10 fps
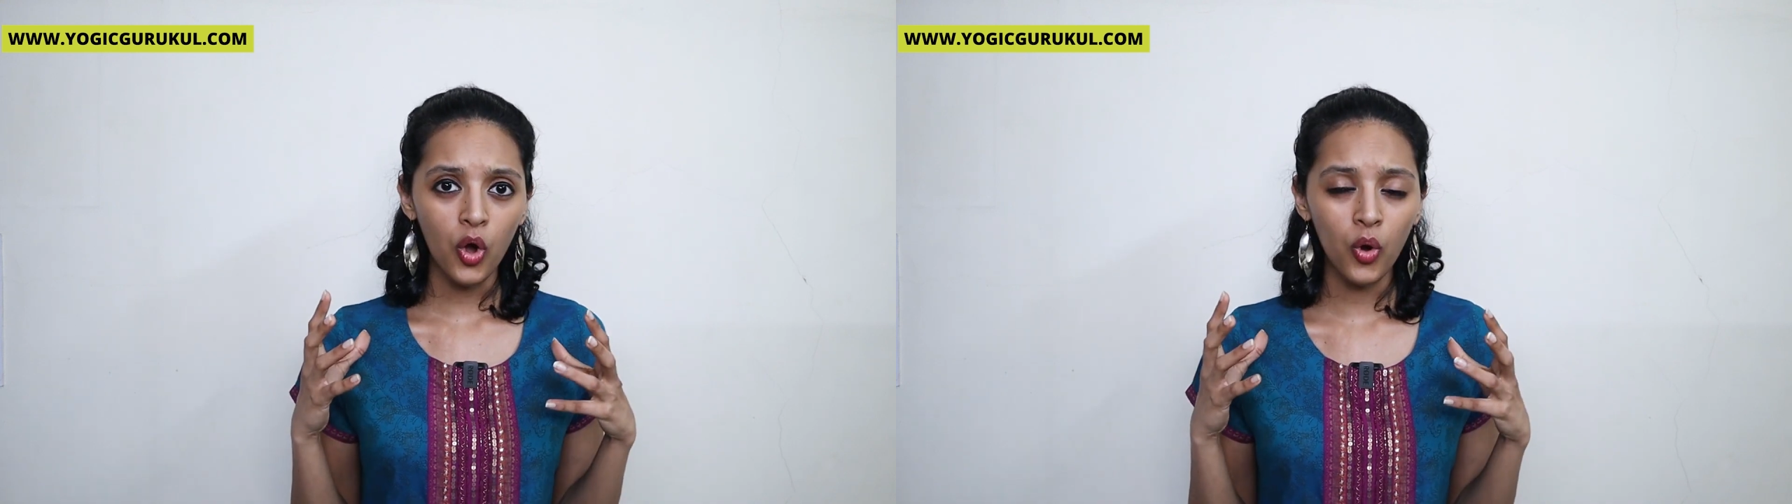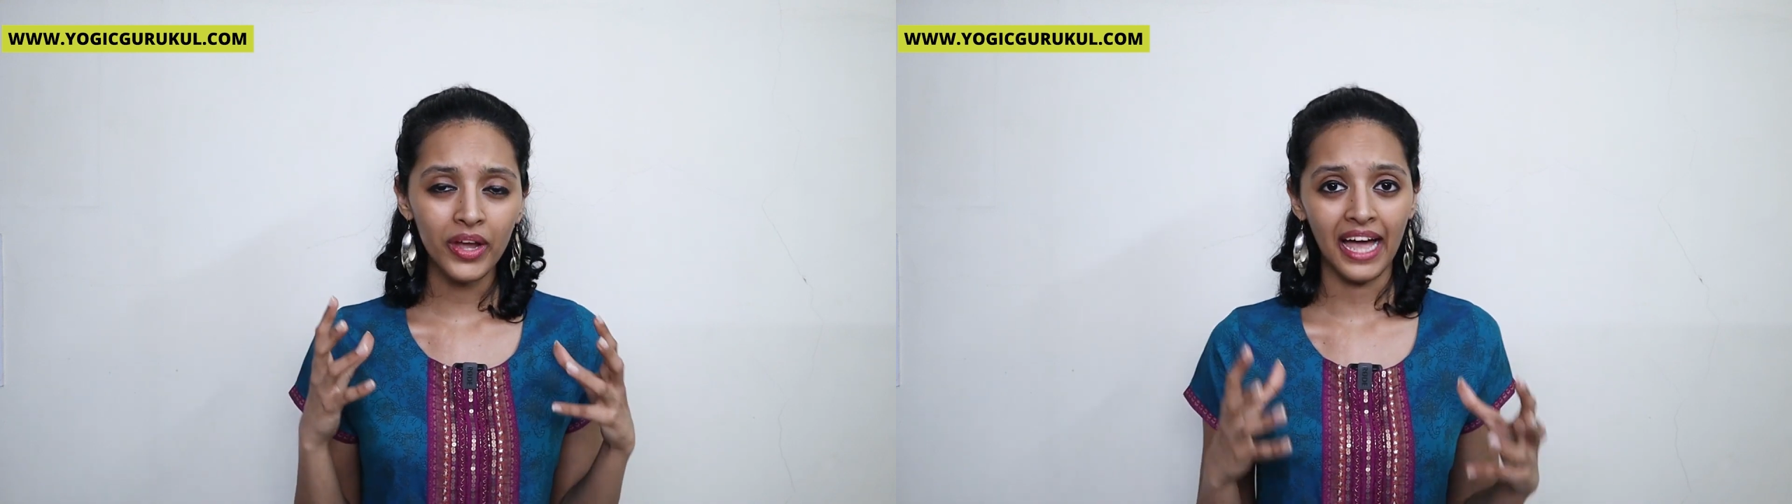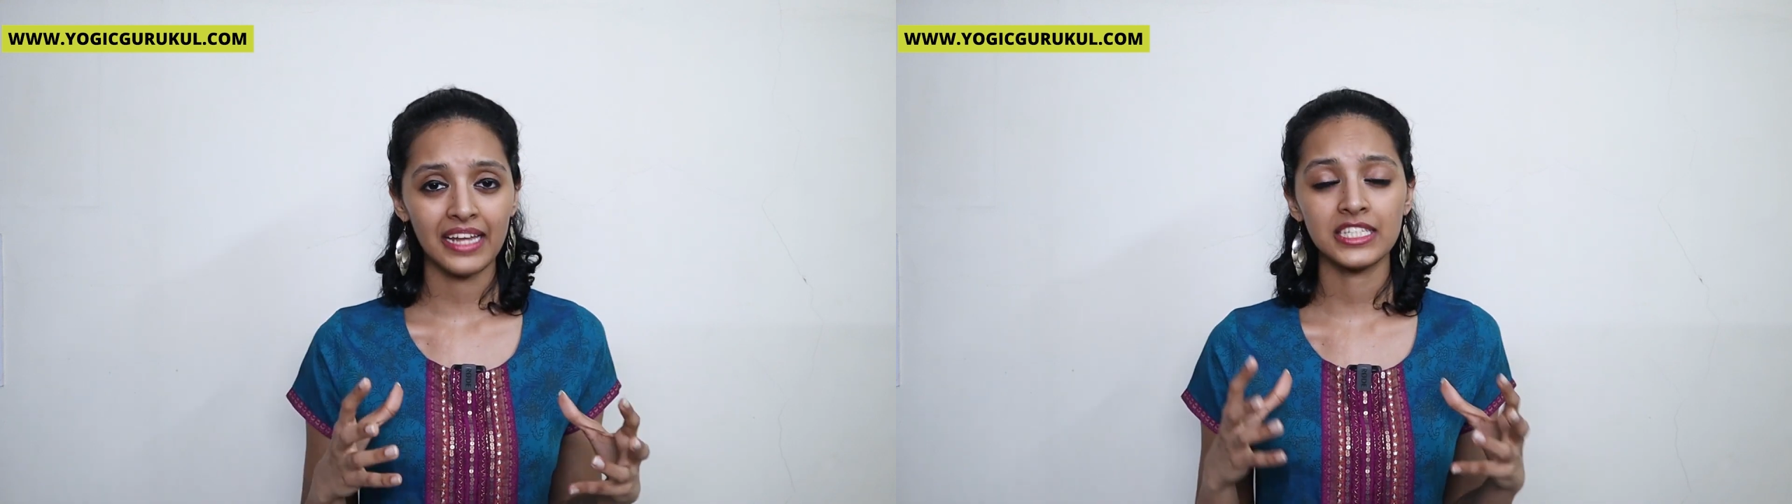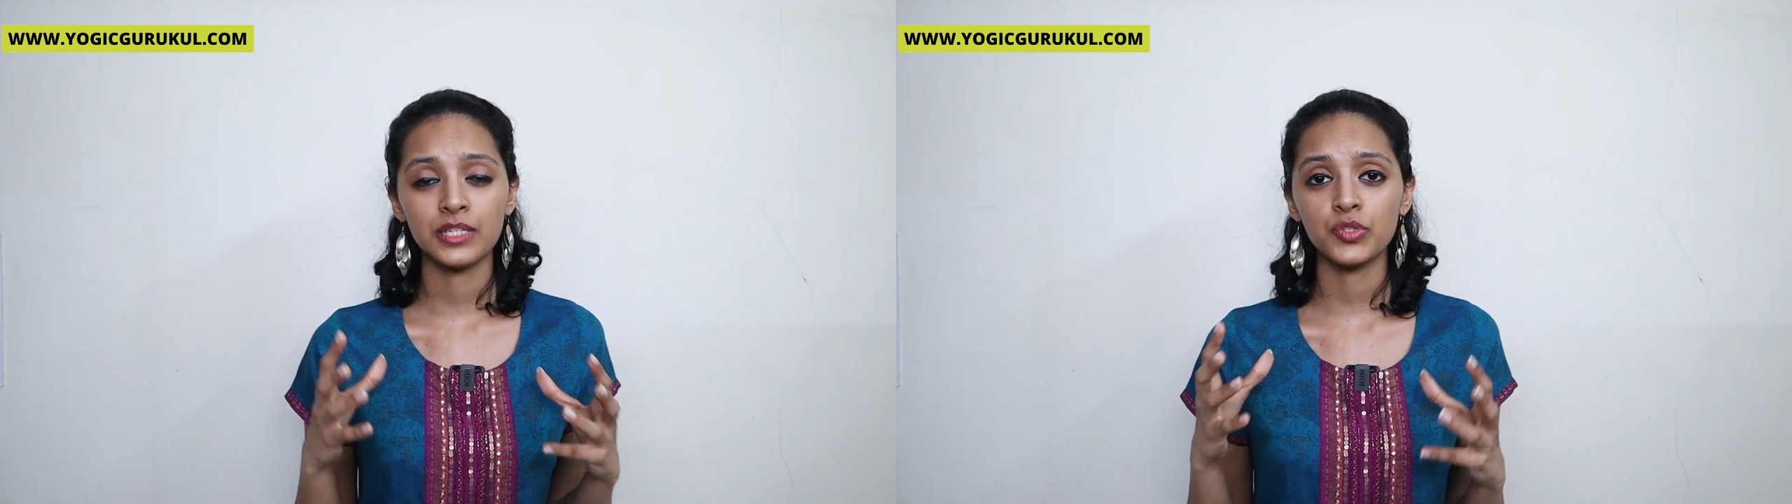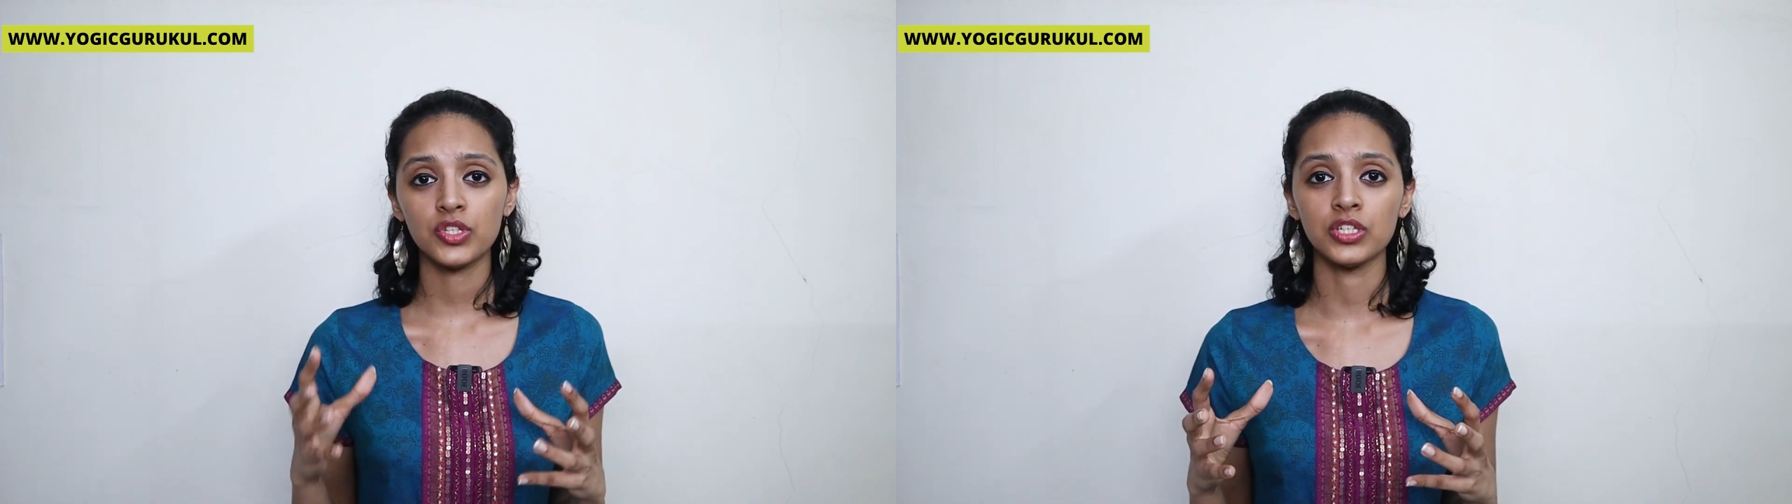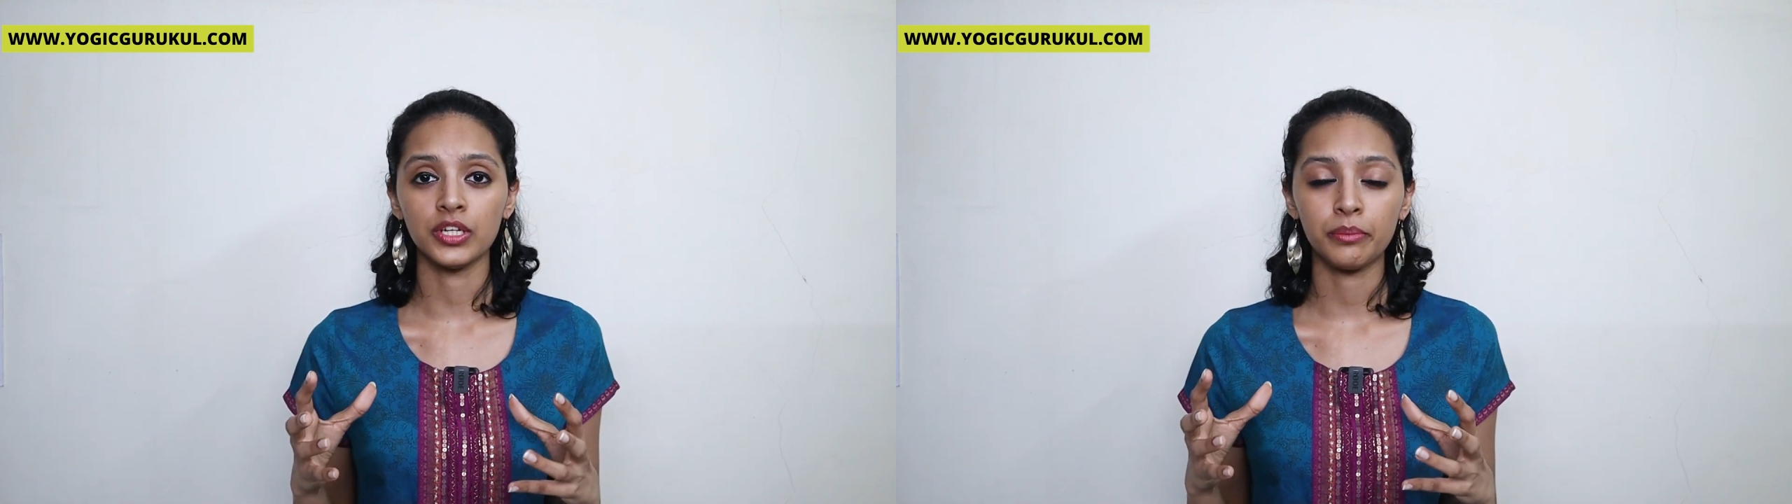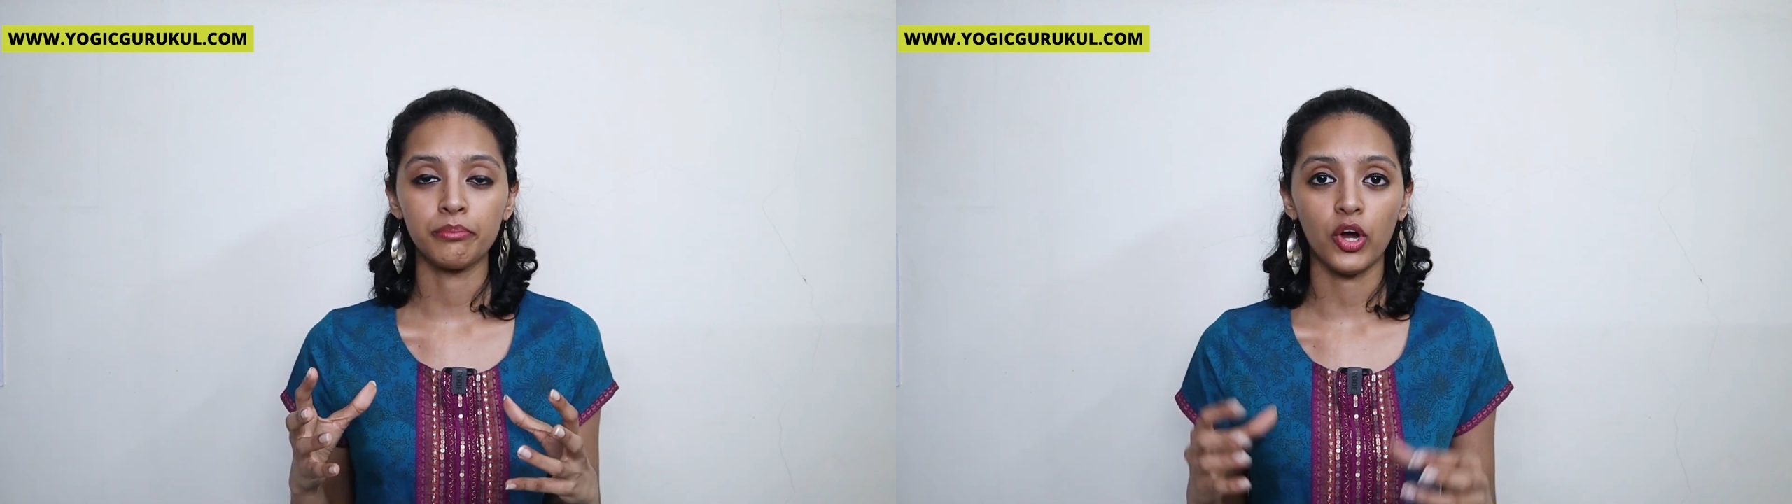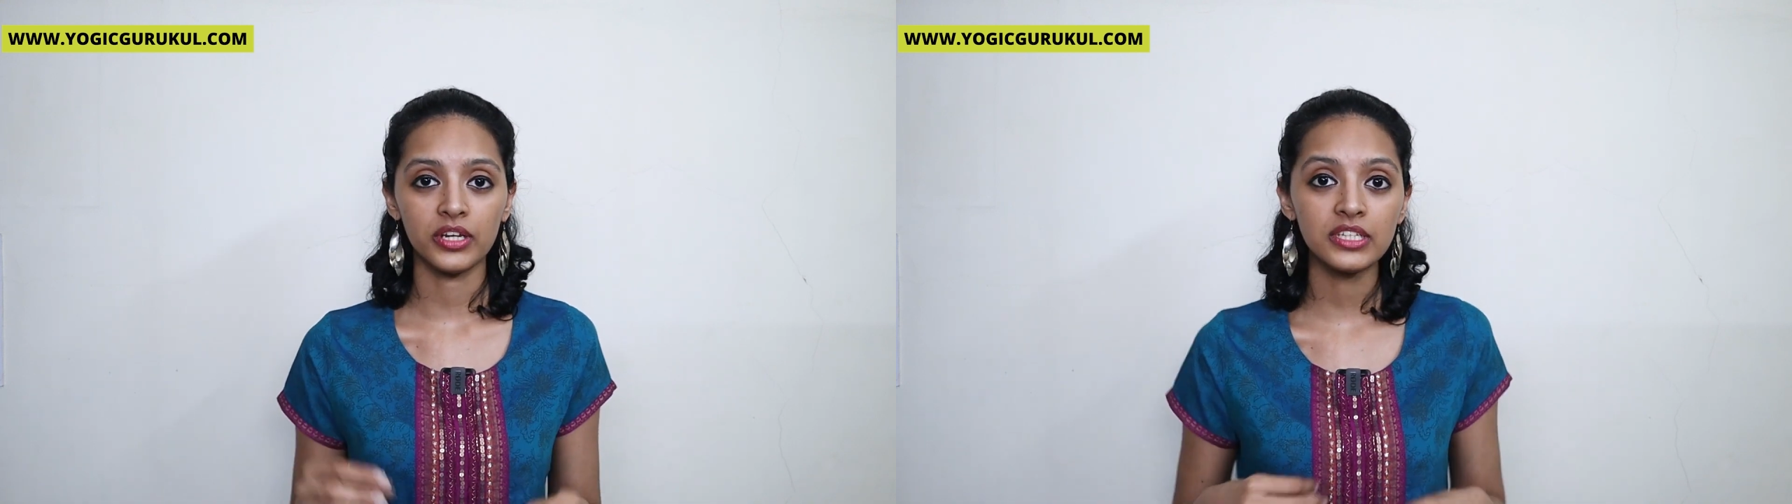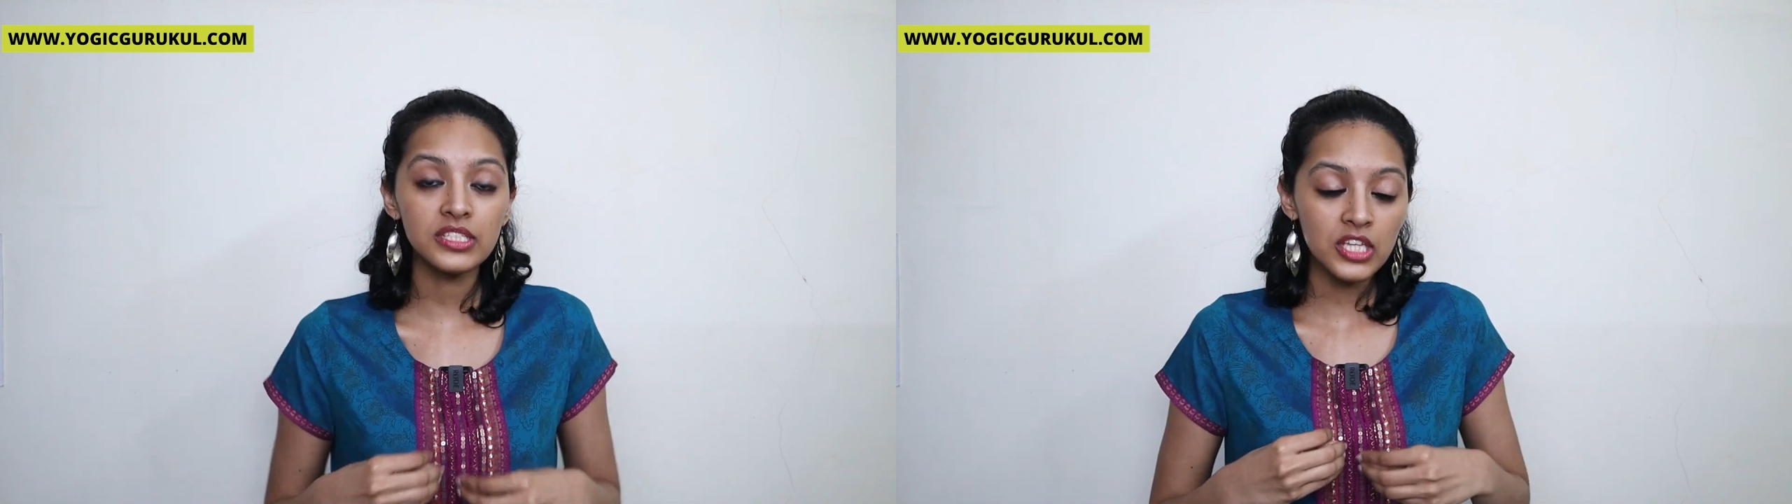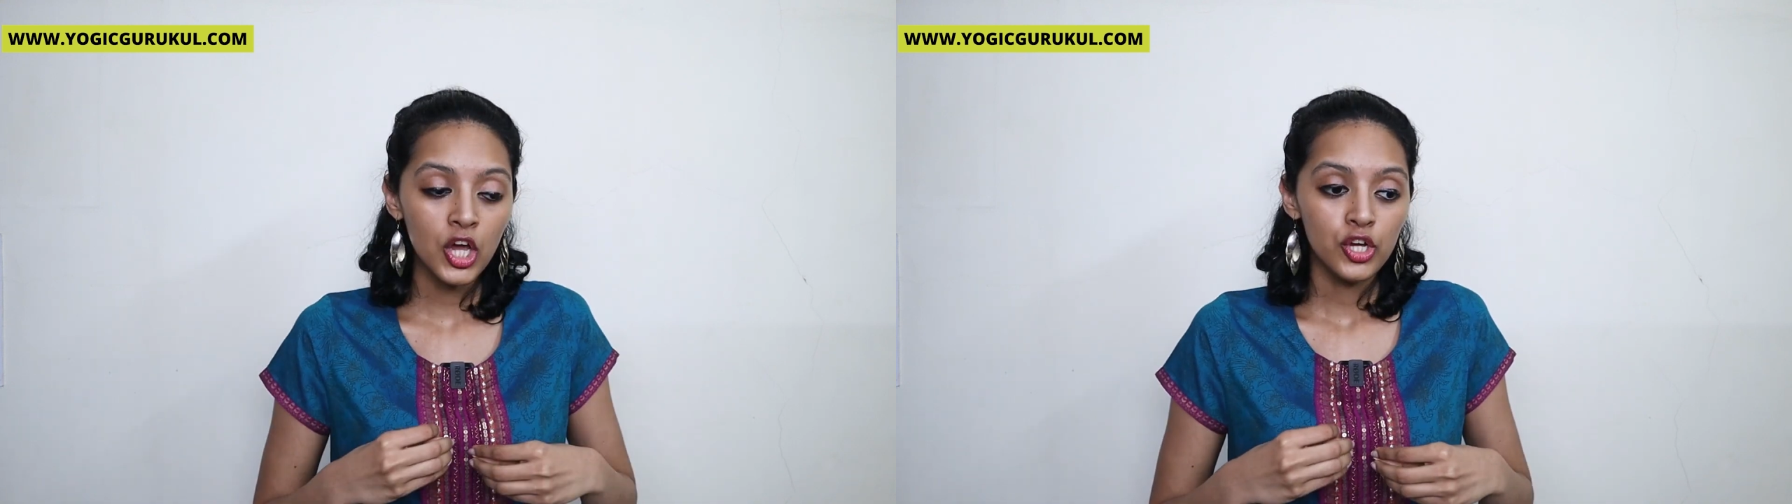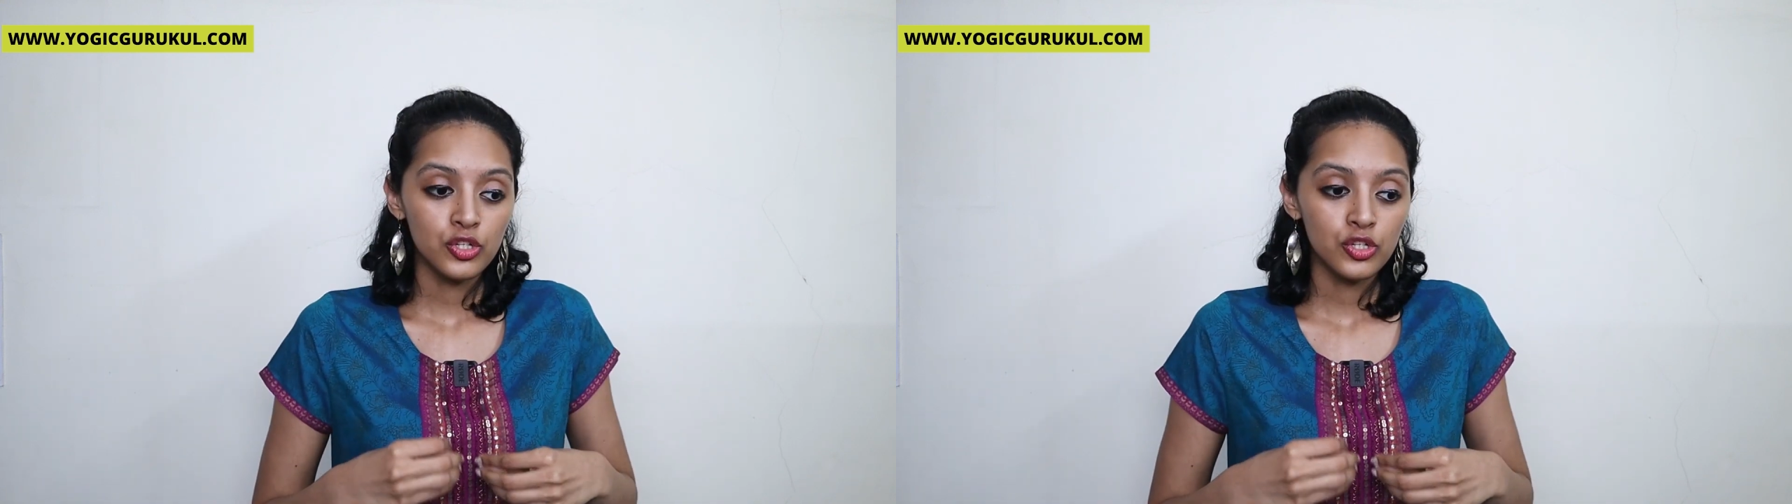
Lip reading: organisms or certain bodies